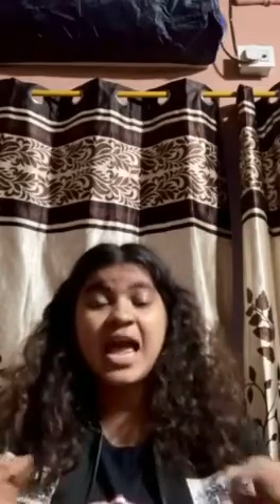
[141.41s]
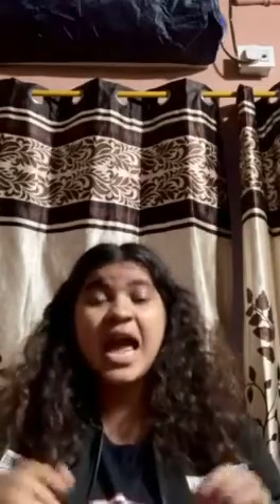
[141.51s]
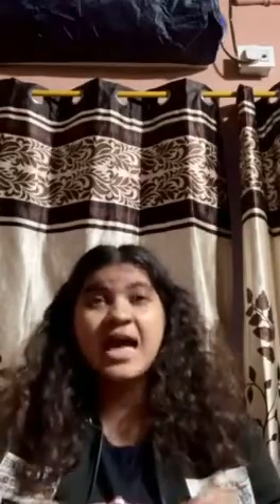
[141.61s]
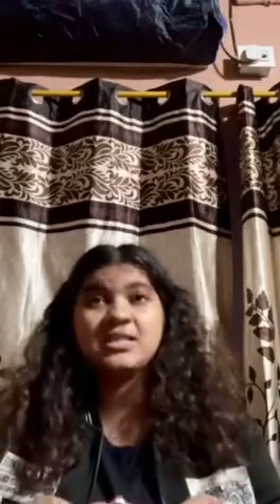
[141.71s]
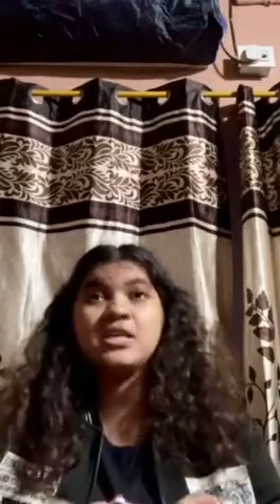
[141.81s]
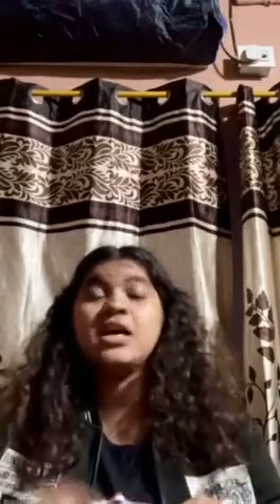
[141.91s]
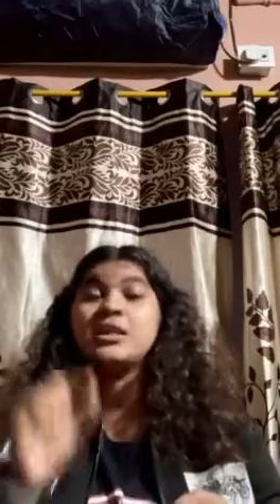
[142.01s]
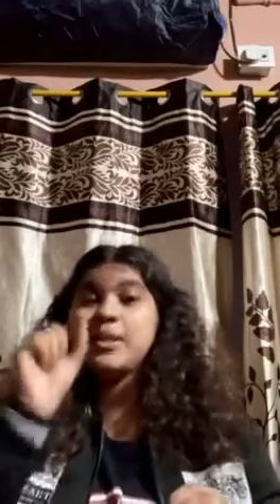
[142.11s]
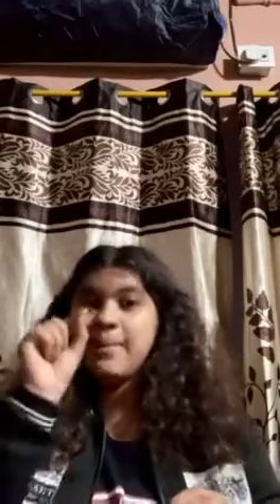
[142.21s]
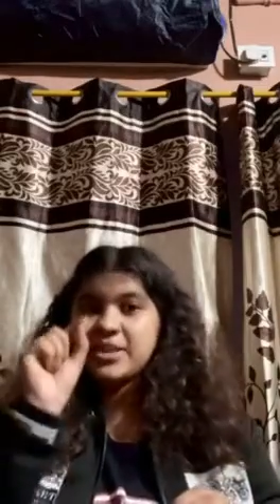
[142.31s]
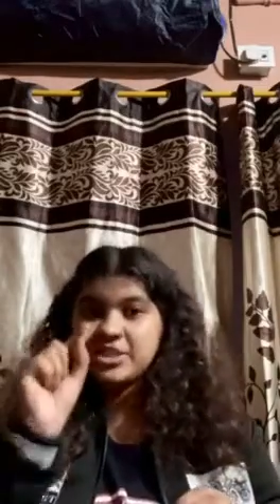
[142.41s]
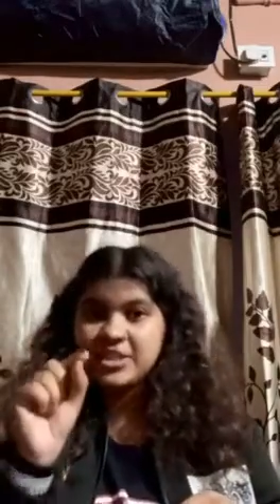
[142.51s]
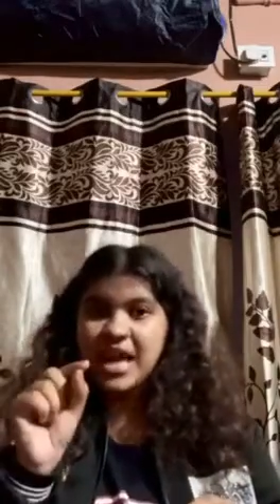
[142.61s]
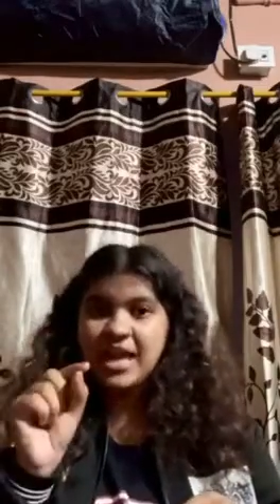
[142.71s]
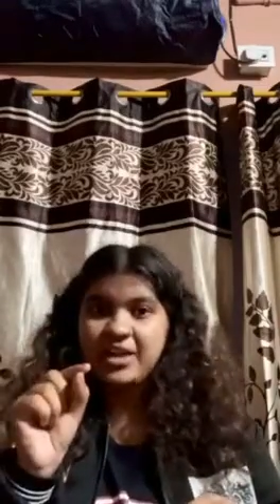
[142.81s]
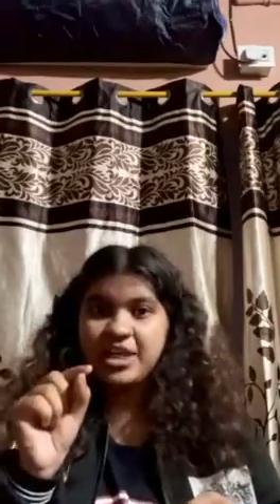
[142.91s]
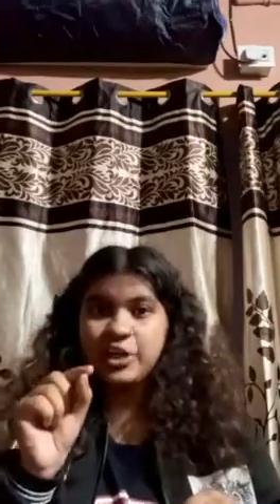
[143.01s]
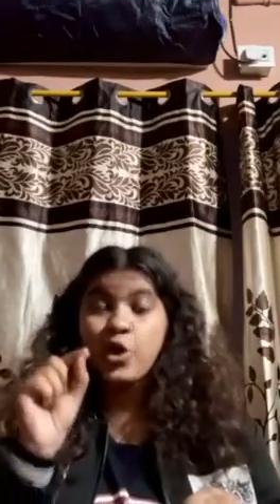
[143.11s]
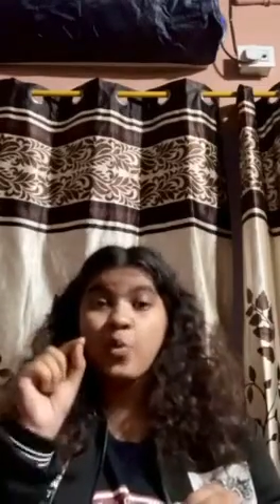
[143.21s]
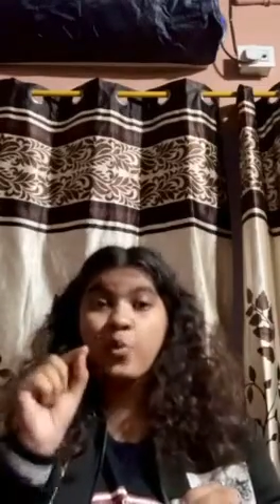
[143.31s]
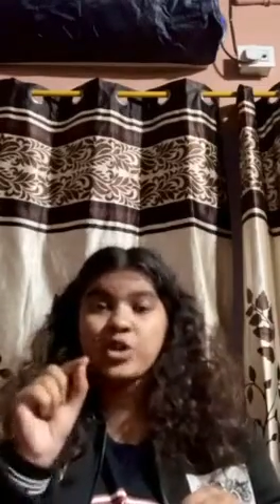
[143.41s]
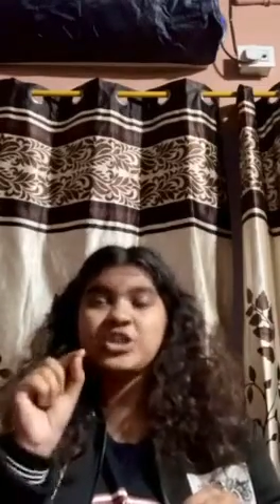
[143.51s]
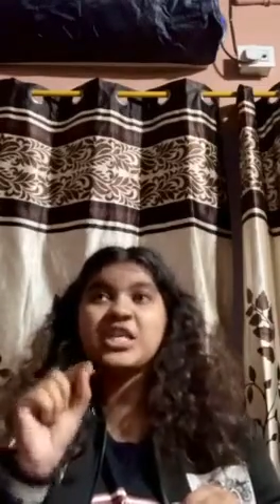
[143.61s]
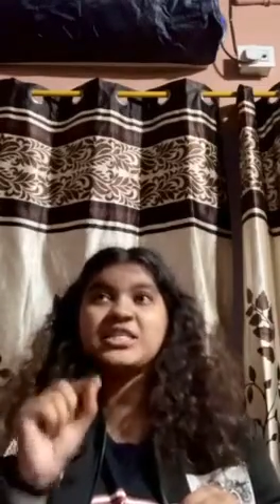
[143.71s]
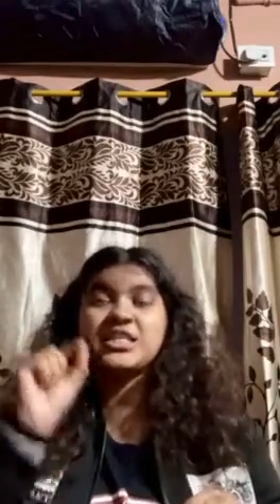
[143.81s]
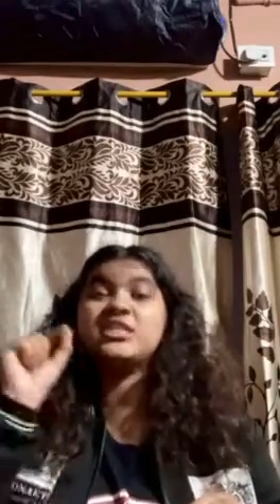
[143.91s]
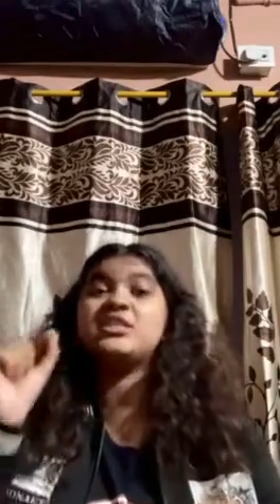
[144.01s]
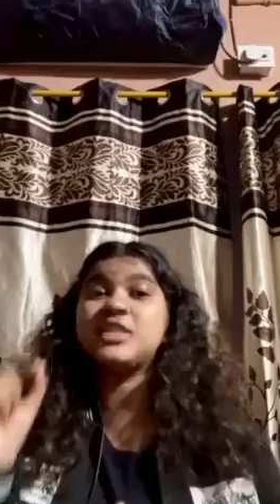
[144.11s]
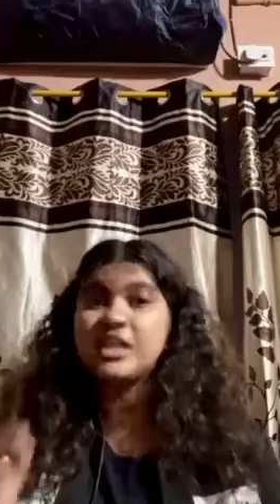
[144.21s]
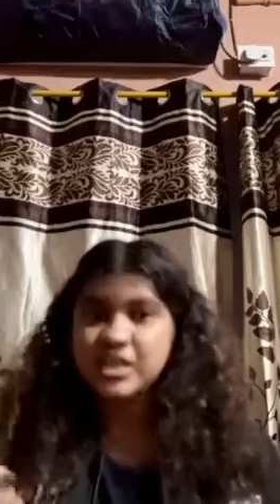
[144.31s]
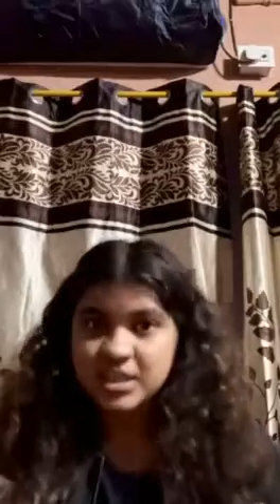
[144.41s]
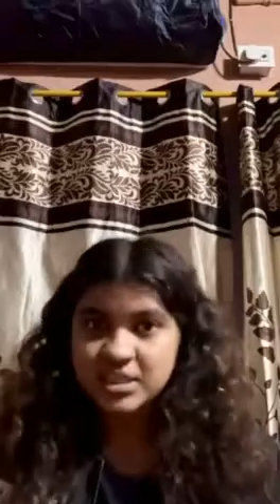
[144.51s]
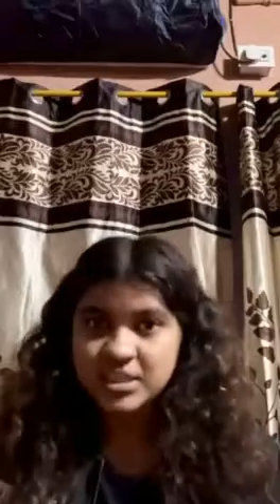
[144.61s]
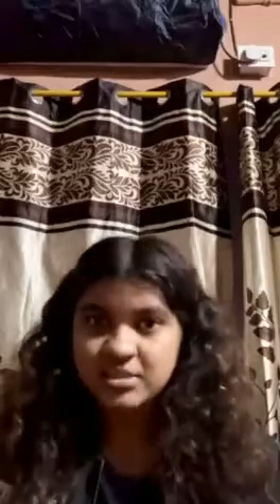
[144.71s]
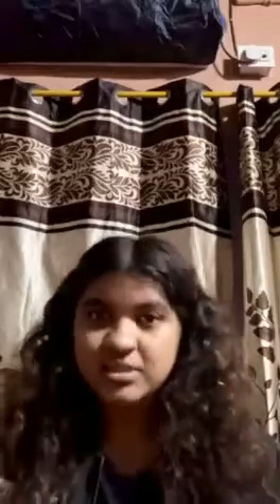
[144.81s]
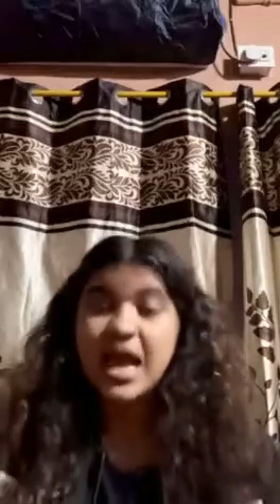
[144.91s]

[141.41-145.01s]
as the bestiality, which is still considered